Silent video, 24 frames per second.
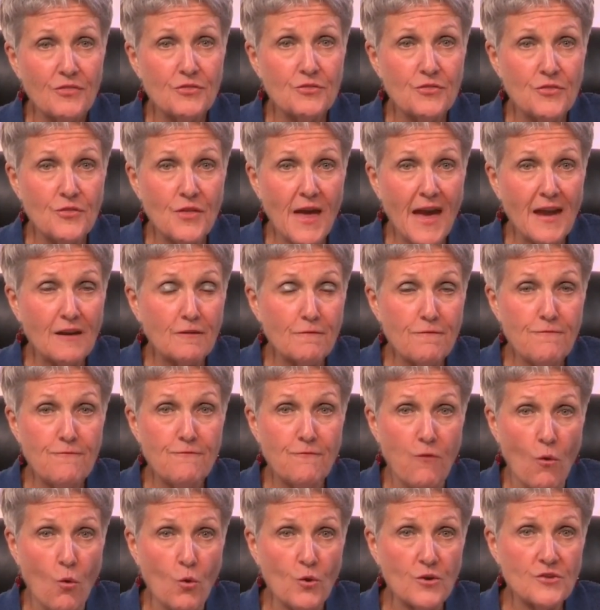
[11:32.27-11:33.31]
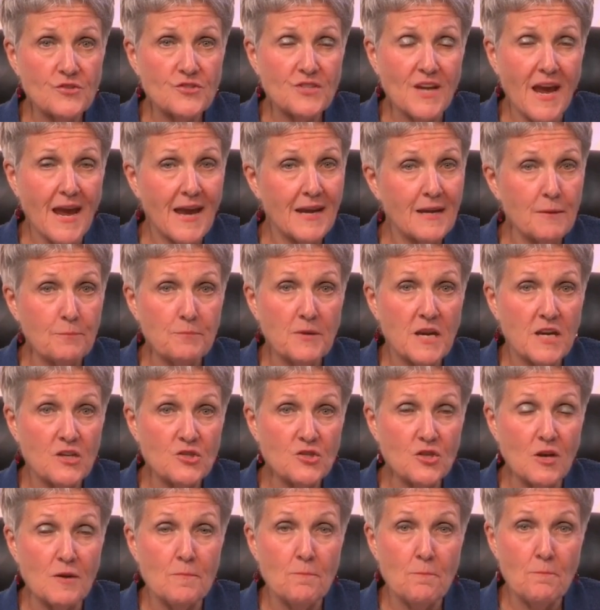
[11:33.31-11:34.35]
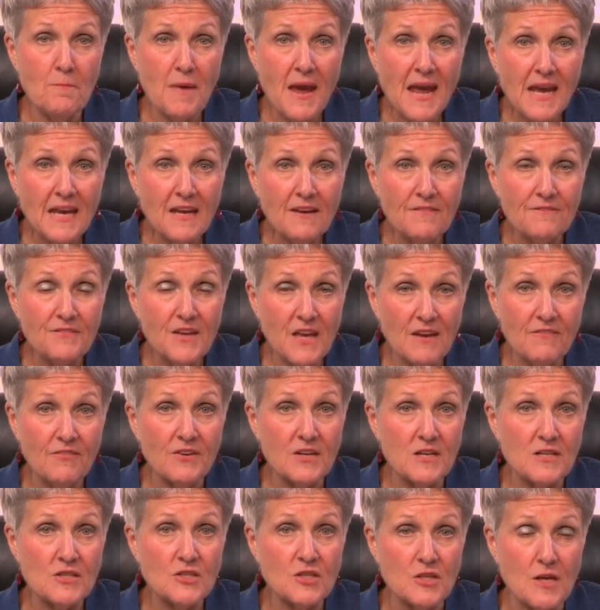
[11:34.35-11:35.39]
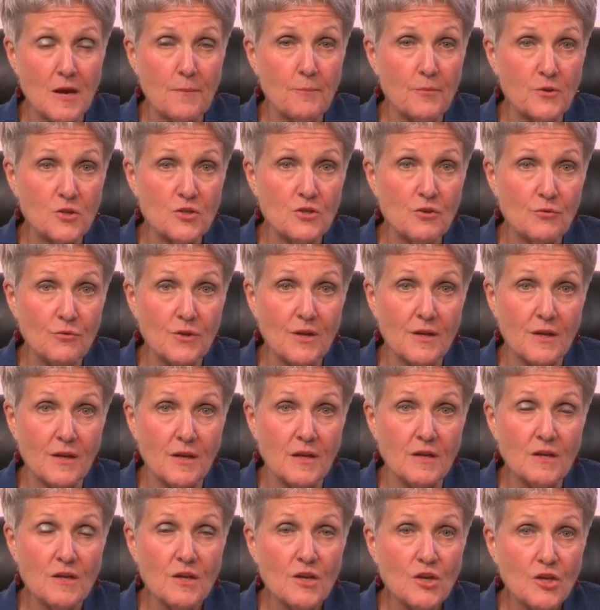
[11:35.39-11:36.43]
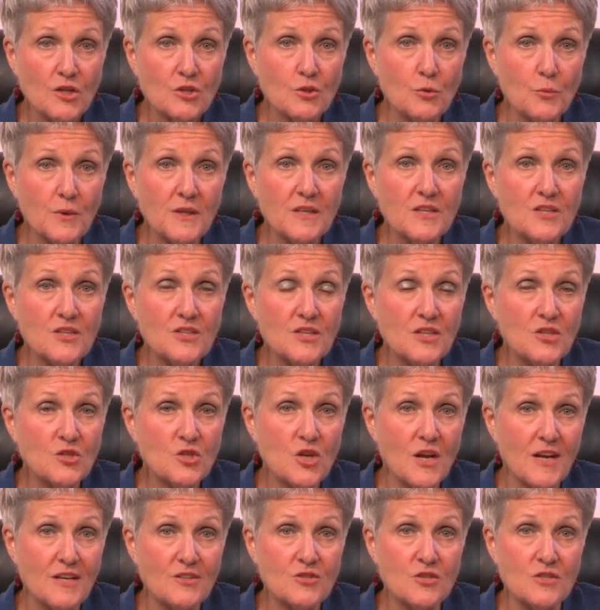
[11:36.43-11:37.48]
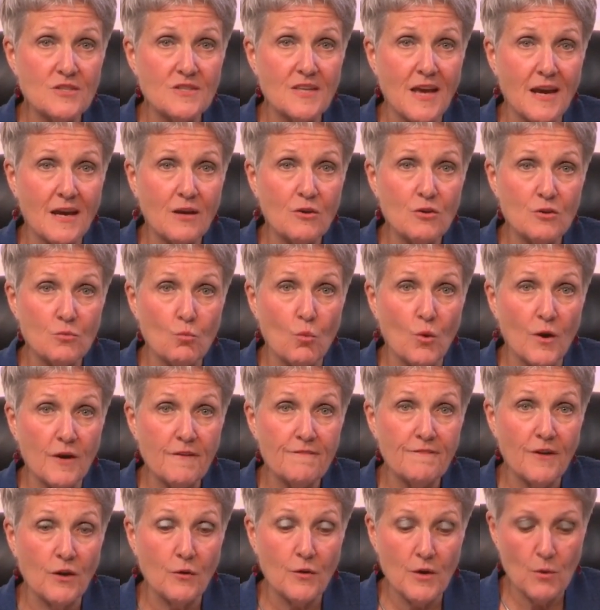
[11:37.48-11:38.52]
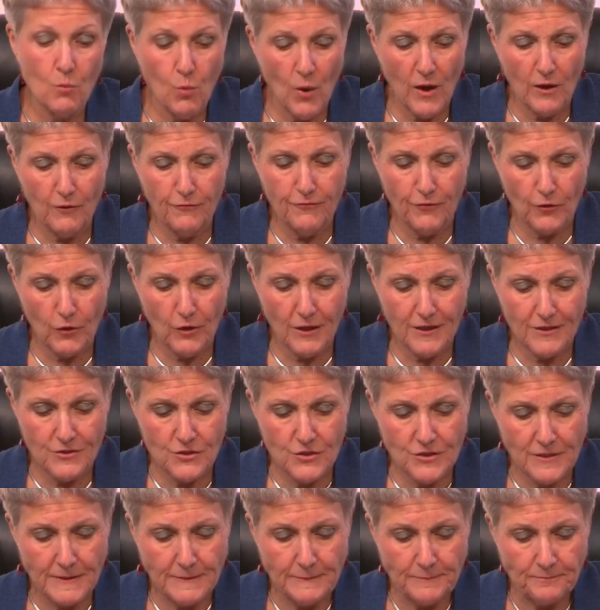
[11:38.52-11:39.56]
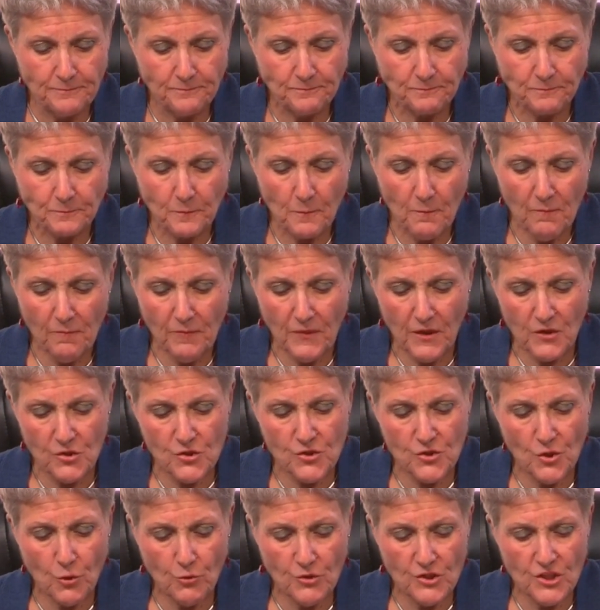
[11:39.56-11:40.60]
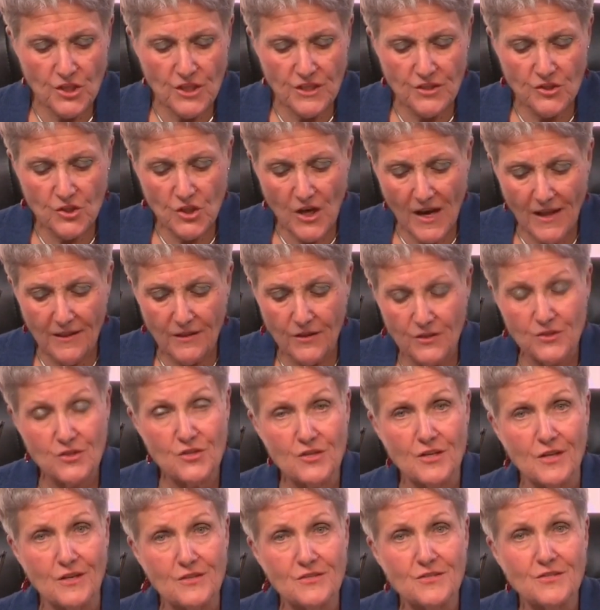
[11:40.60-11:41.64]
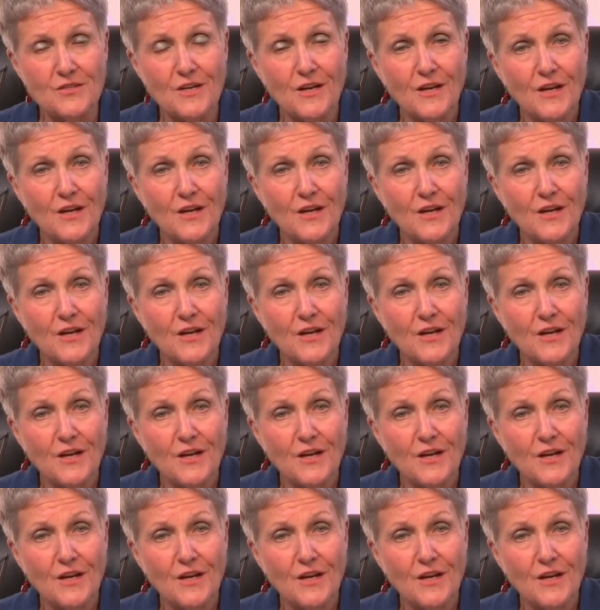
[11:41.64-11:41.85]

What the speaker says: that forced adaptation may have given us an opportunity to really see changes that could work very well for us. So she challenged us